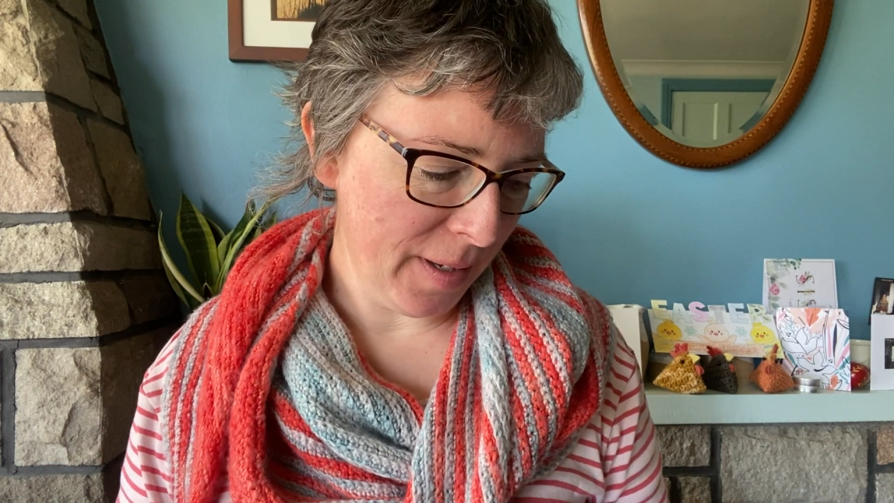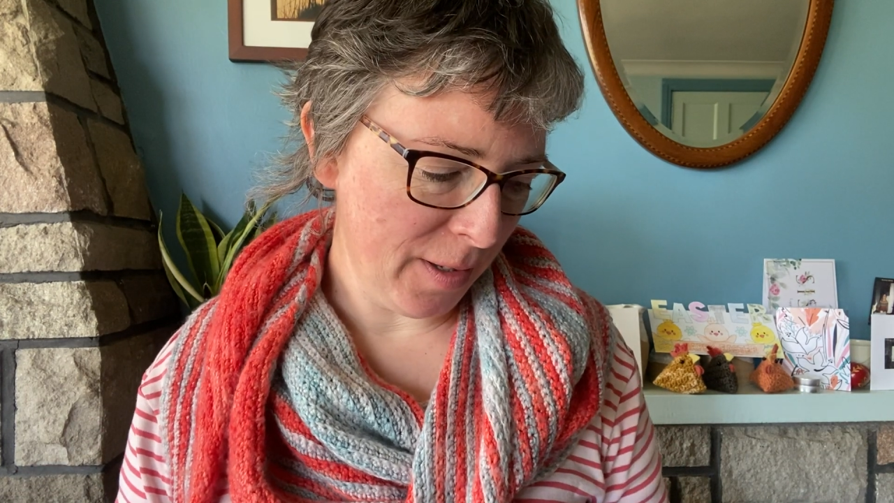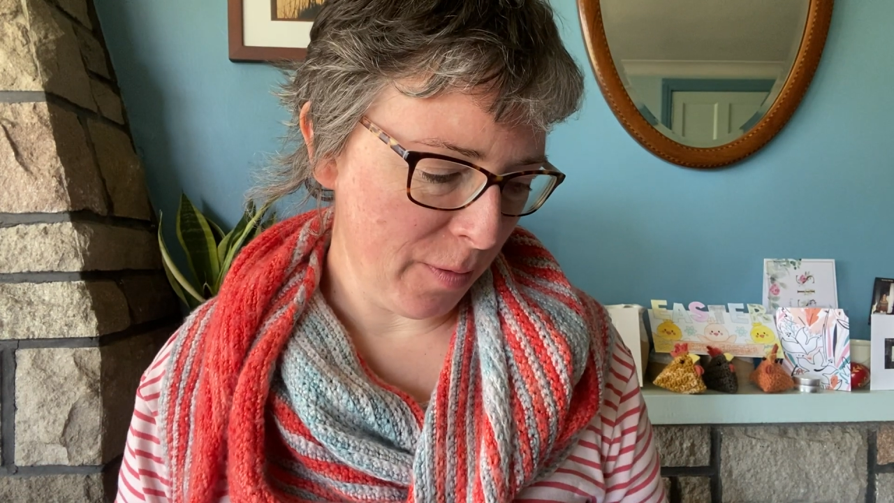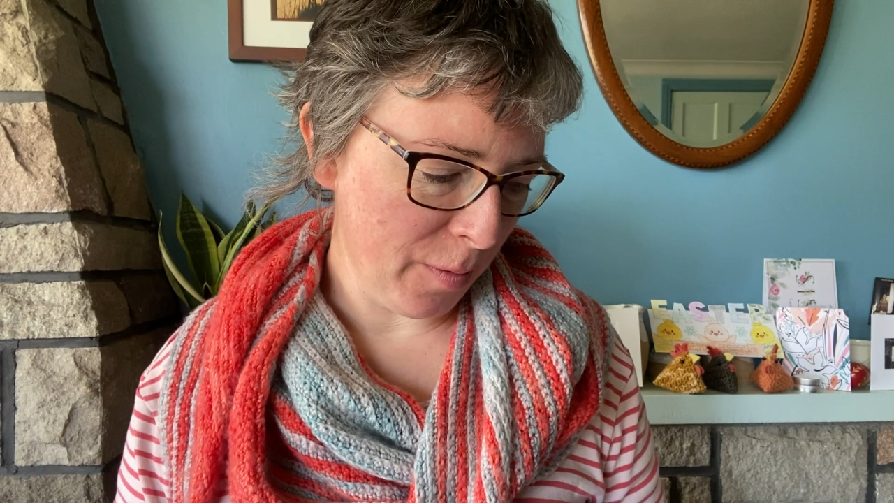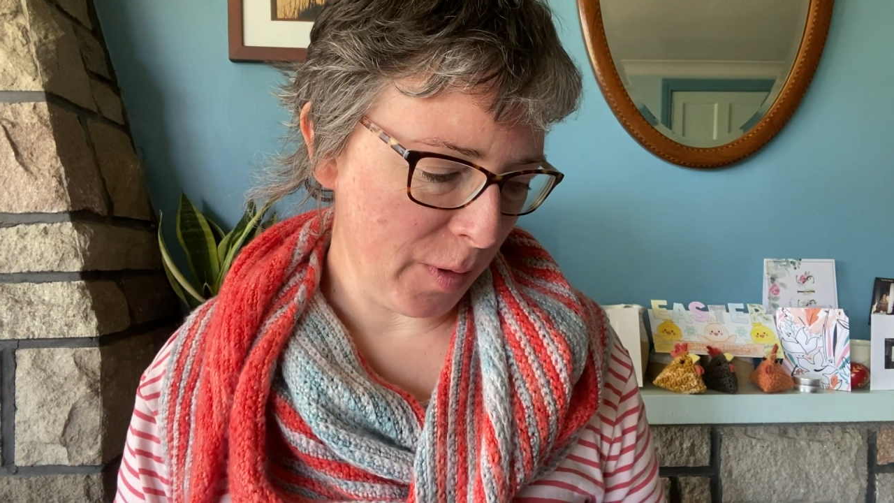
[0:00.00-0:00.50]

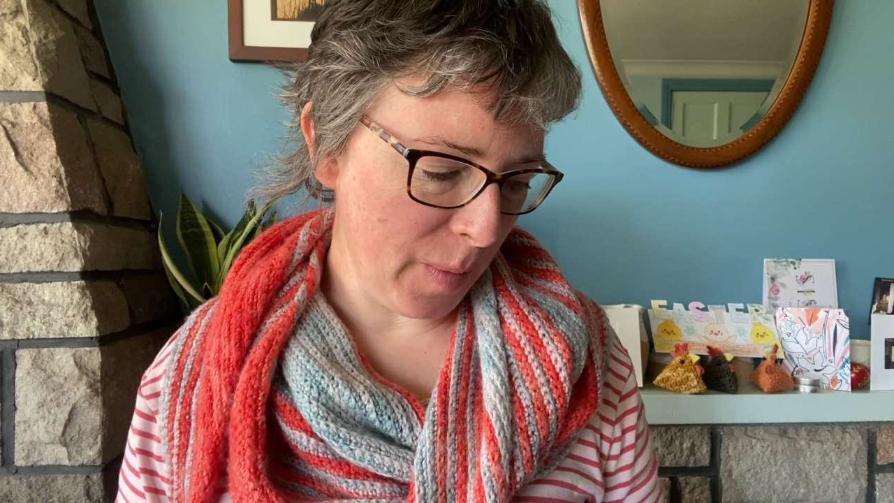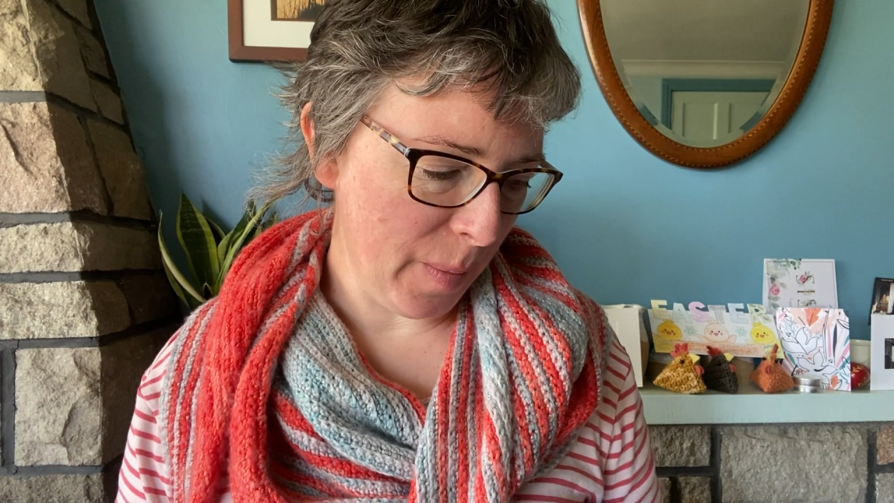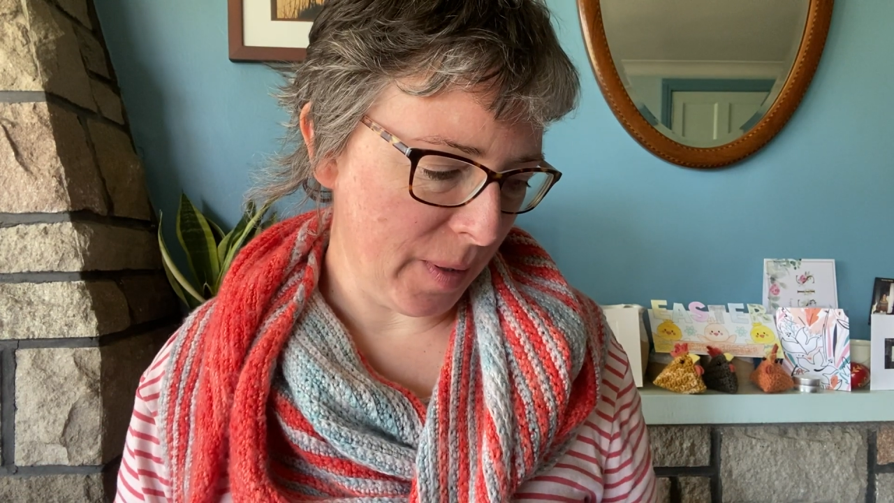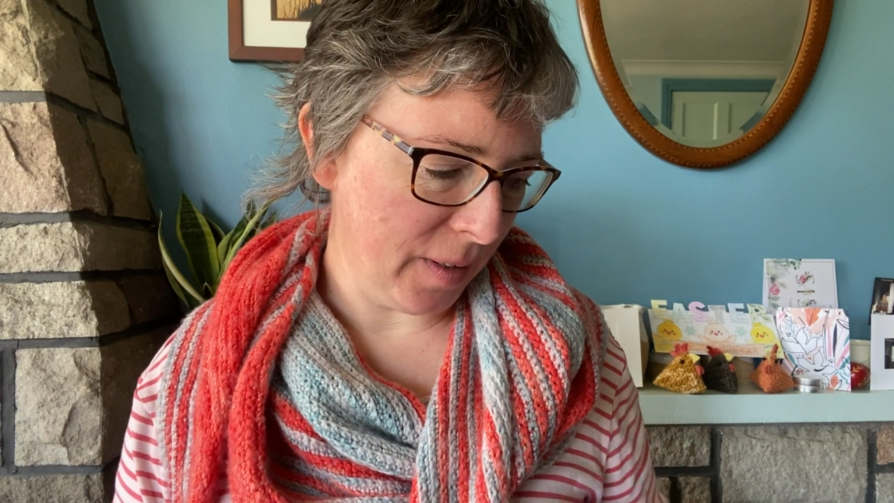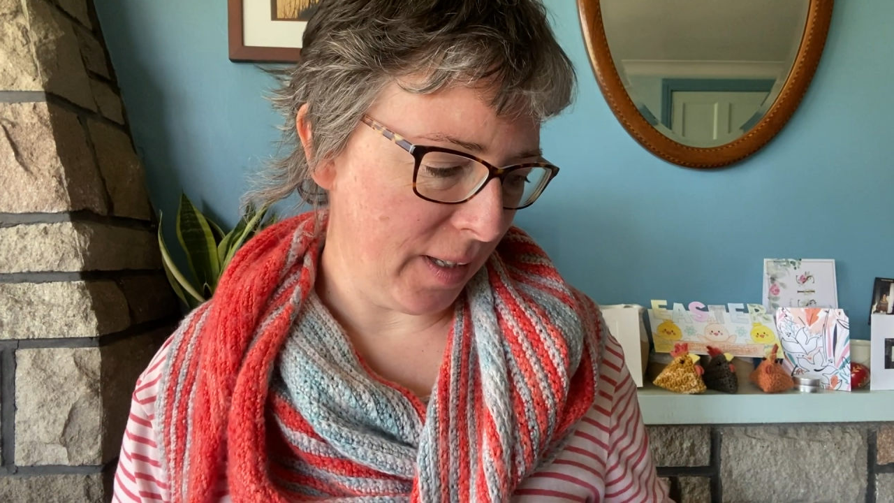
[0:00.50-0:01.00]
So it was my
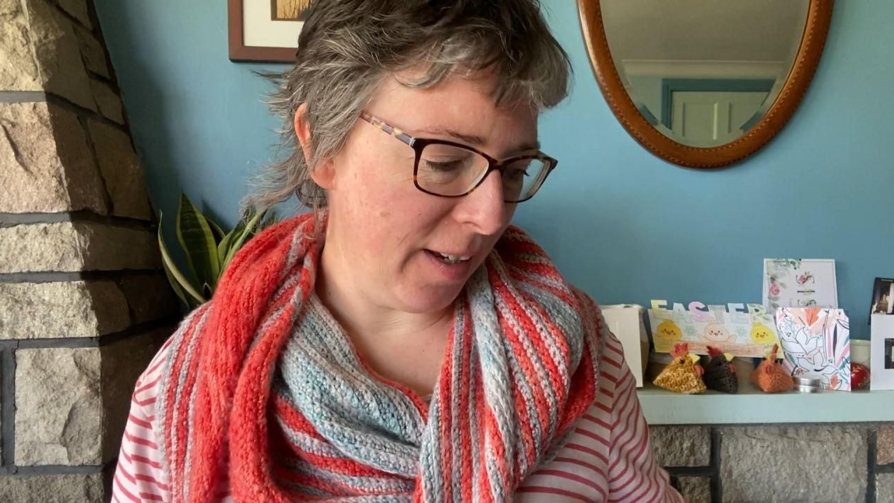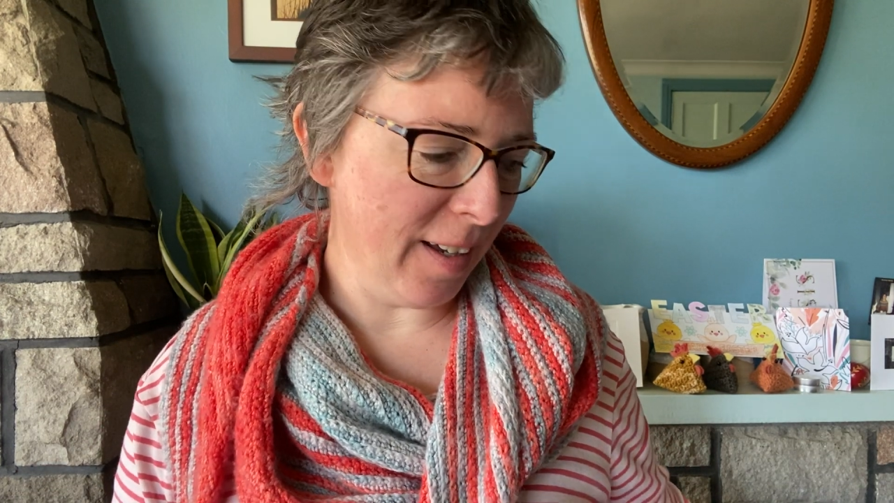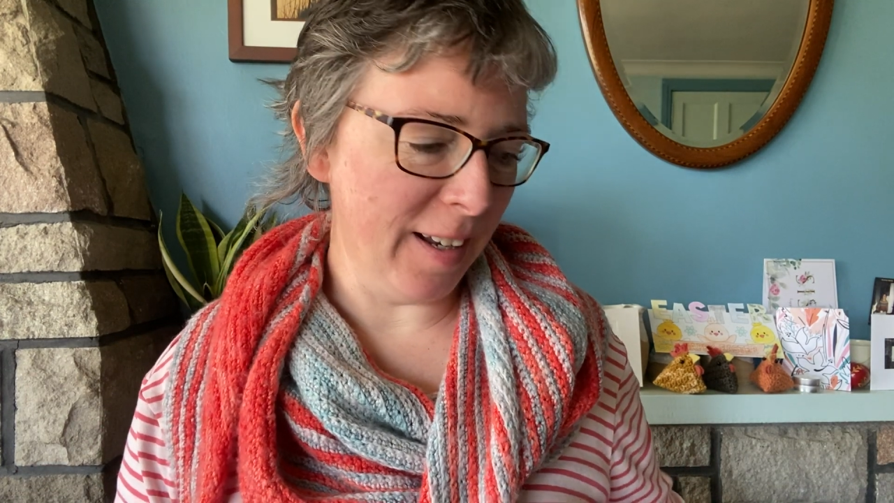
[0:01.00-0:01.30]
birthday,